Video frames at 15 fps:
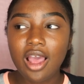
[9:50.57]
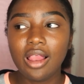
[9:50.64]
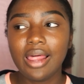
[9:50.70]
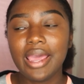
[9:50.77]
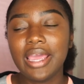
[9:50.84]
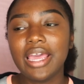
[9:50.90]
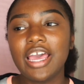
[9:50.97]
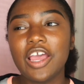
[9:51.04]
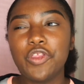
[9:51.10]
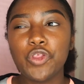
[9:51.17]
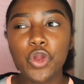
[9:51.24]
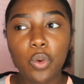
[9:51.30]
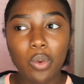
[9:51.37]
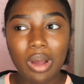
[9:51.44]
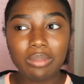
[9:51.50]
like
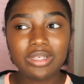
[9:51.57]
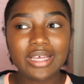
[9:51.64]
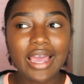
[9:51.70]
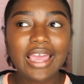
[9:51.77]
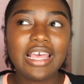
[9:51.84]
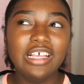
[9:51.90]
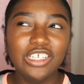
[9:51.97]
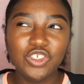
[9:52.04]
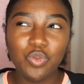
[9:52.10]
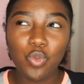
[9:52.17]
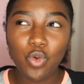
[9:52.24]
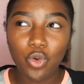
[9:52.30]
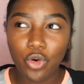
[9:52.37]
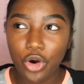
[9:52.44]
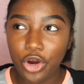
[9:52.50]
their website is
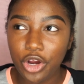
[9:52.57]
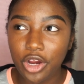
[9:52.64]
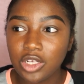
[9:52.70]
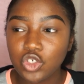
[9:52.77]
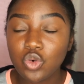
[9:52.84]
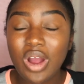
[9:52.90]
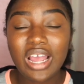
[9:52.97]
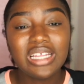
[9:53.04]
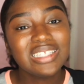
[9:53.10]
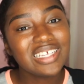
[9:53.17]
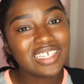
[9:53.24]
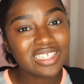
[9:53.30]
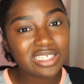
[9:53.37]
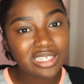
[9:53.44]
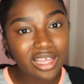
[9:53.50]
more trying
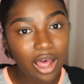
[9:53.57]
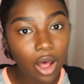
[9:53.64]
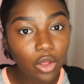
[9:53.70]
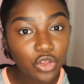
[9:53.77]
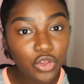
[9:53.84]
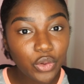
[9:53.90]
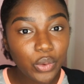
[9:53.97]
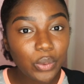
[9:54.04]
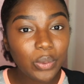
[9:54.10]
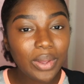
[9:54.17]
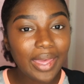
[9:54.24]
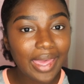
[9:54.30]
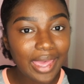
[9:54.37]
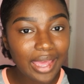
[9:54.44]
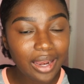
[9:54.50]
to sell you
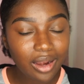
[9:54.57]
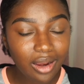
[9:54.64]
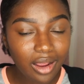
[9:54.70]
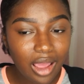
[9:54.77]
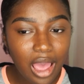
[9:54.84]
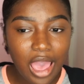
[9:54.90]
in.